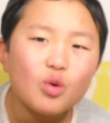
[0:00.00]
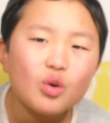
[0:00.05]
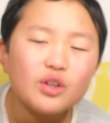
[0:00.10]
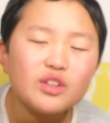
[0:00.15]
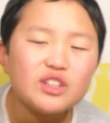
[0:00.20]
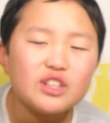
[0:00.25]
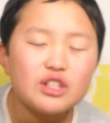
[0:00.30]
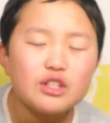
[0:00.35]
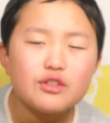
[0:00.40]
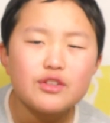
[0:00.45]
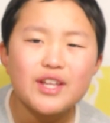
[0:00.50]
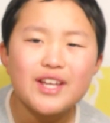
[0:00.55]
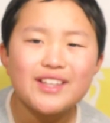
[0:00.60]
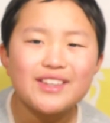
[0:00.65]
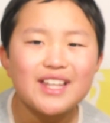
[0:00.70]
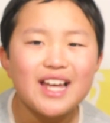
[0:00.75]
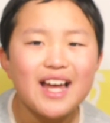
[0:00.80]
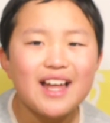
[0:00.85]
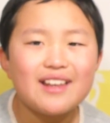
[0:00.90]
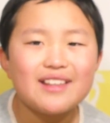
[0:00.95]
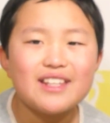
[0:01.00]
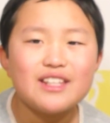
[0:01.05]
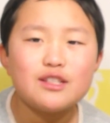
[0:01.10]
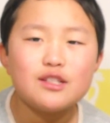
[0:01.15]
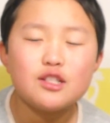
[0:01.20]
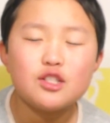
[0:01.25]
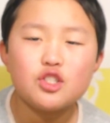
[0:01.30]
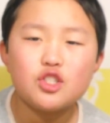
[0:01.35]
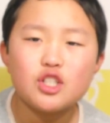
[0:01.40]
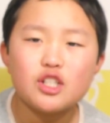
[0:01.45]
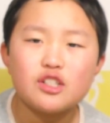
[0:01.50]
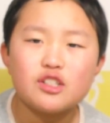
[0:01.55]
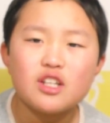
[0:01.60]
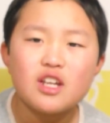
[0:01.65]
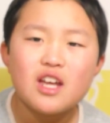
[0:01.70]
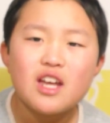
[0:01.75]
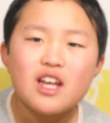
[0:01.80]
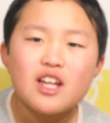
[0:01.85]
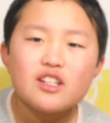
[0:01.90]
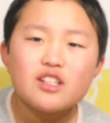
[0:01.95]
or do you think that this is just
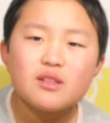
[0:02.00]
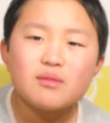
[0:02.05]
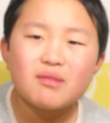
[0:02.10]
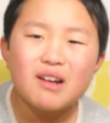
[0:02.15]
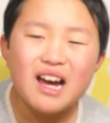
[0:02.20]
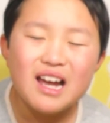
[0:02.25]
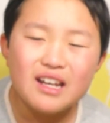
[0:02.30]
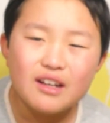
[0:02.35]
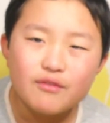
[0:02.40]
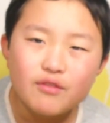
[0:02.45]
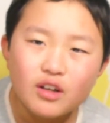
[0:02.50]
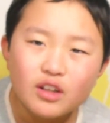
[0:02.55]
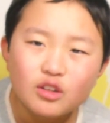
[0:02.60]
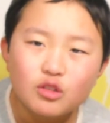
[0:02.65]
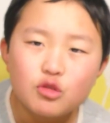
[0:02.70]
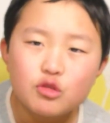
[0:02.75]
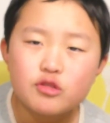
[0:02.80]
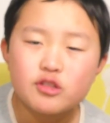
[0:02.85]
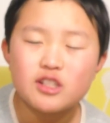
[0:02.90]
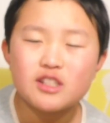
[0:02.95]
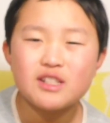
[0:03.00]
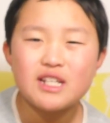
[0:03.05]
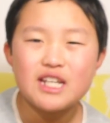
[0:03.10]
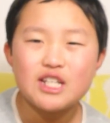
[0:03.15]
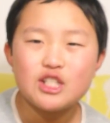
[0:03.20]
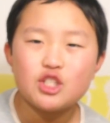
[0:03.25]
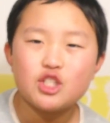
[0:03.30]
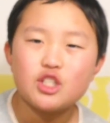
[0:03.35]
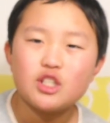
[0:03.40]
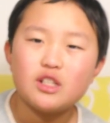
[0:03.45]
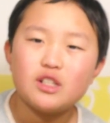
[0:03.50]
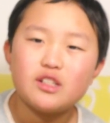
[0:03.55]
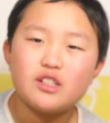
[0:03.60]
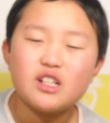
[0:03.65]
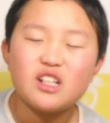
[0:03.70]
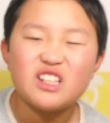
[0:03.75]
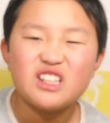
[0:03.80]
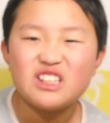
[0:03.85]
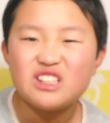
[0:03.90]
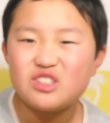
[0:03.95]
some kind of hallucinations,
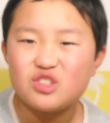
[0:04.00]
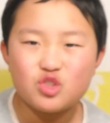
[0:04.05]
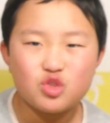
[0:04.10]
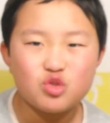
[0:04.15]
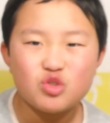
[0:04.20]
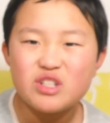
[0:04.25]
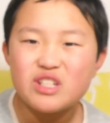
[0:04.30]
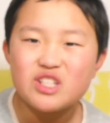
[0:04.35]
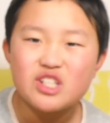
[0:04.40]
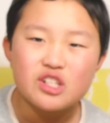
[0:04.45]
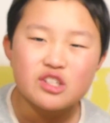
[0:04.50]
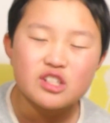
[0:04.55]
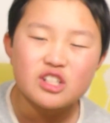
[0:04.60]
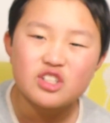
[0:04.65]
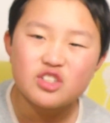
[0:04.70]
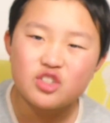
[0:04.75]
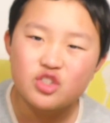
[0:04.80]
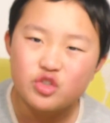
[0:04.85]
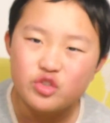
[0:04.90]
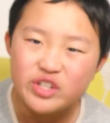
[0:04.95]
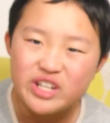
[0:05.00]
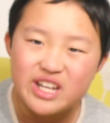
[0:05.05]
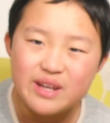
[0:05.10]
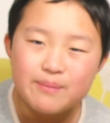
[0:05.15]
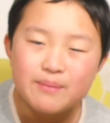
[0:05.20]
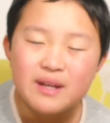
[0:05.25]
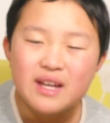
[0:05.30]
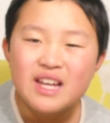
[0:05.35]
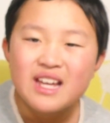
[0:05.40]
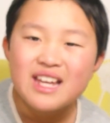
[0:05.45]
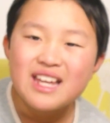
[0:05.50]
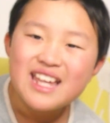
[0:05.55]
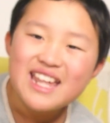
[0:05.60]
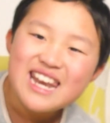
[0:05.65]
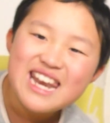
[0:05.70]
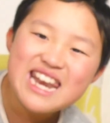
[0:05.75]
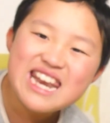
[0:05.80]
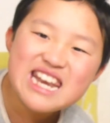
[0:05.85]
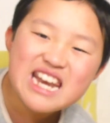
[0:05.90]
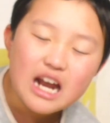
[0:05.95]
a dream, just a dream,
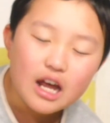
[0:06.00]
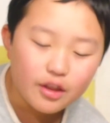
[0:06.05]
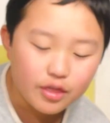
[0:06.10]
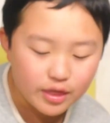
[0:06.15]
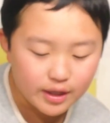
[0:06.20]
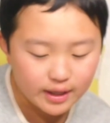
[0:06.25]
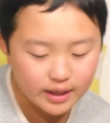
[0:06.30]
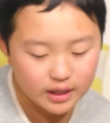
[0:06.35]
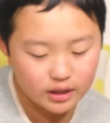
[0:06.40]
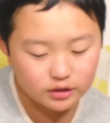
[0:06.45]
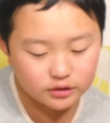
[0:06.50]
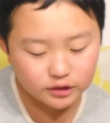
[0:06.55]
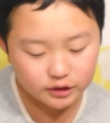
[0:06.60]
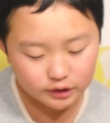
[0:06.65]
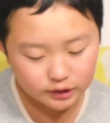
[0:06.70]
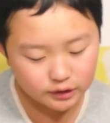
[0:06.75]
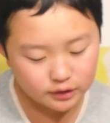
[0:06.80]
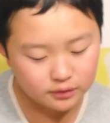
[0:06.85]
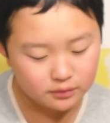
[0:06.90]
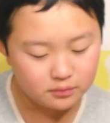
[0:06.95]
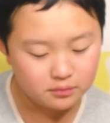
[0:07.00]
nothing else?